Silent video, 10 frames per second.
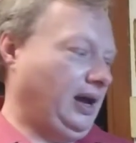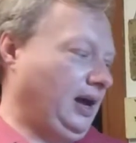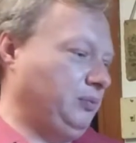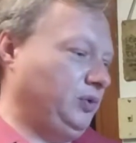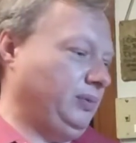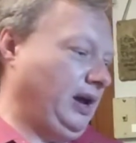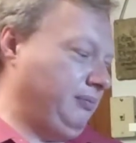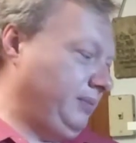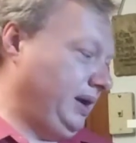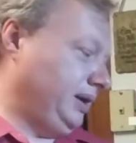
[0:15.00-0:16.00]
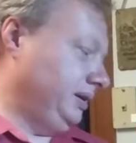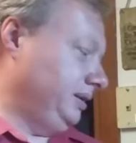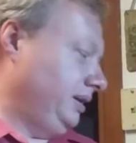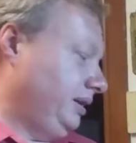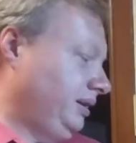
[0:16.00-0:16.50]
I'm making
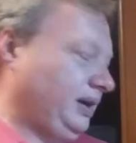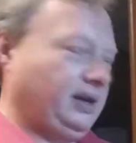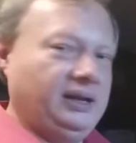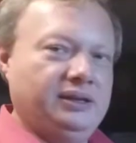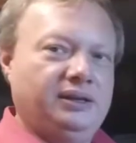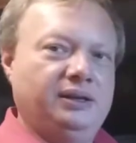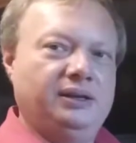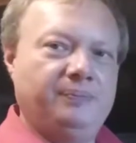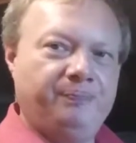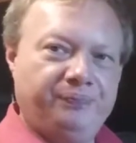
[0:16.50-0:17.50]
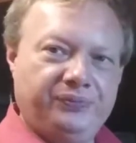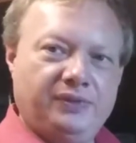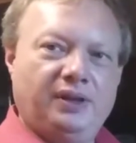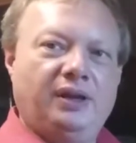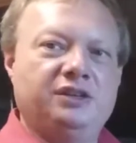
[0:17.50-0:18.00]
like
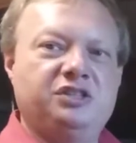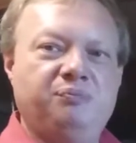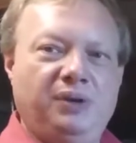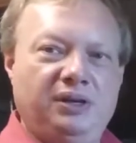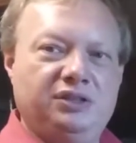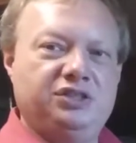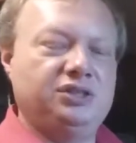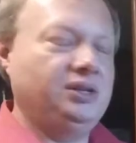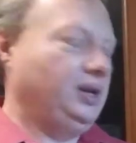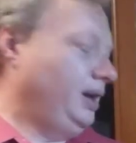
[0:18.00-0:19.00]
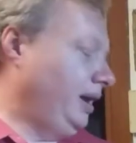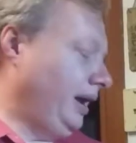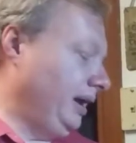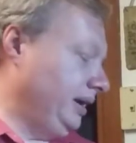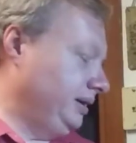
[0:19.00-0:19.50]
a spinach
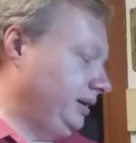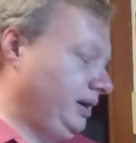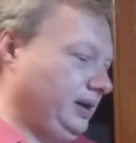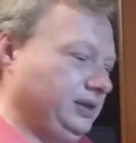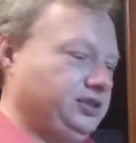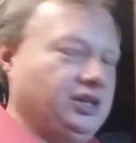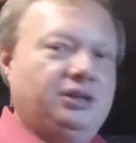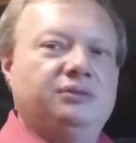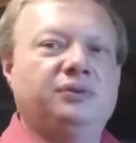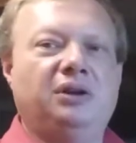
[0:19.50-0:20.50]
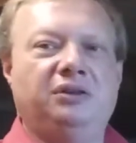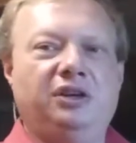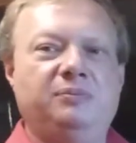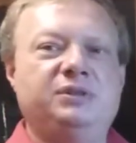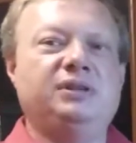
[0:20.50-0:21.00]
and chicken
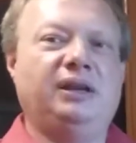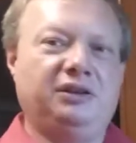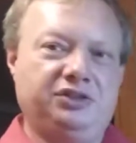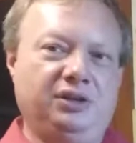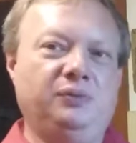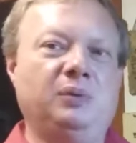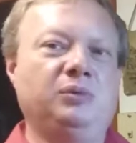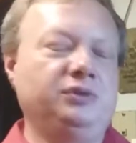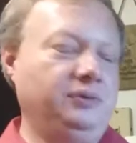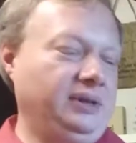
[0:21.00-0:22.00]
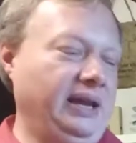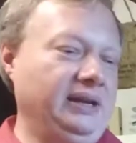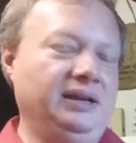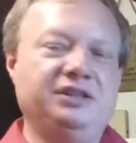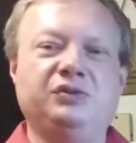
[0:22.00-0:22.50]
roll-ups, and I'll show you what I'm going to do with that,
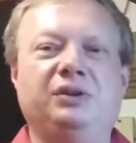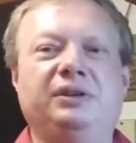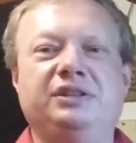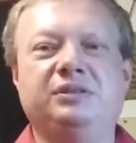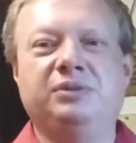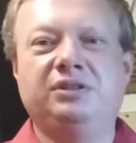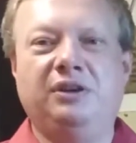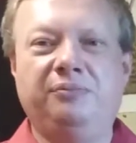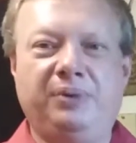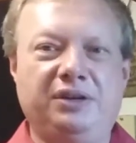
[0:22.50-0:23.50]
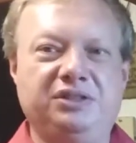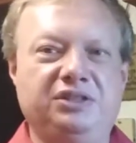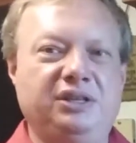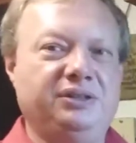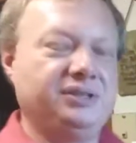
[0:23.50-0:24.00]
as well as some stuffed
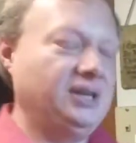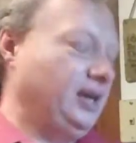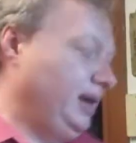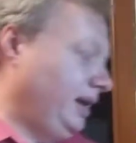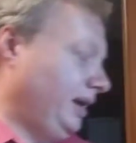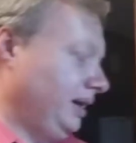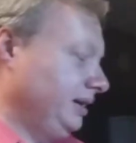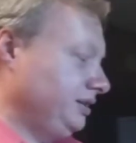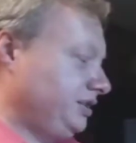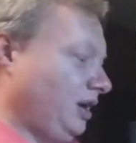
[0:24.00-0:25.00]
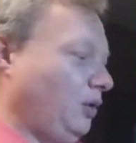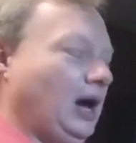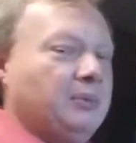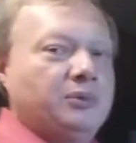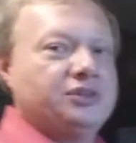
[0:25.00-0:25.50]
pasta shells. So
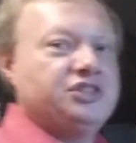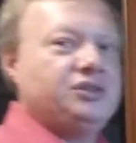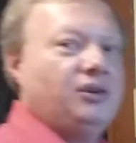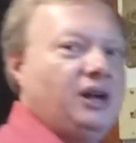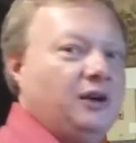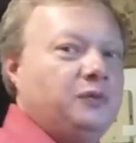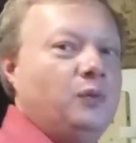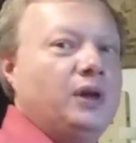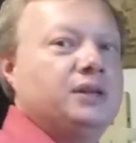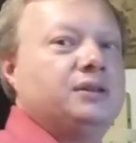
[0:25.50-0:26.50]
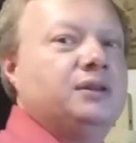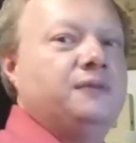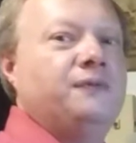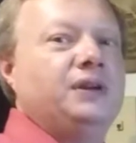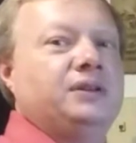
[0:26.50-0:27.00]
I'm going to start off with the
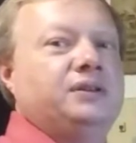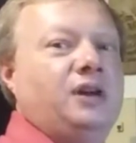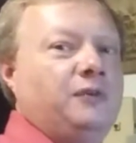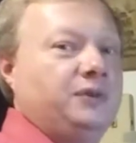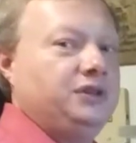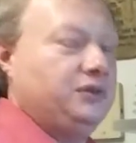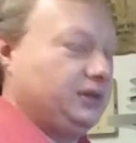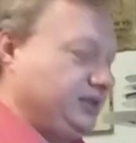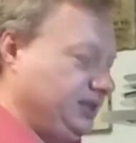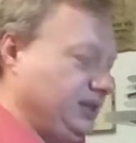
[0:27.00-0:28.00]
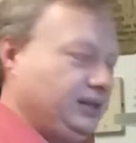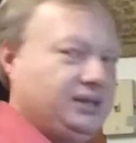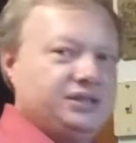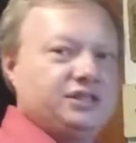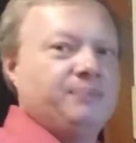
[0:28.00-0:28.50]
filling. Hopefully you can see
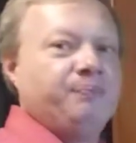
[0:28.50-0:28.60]
this.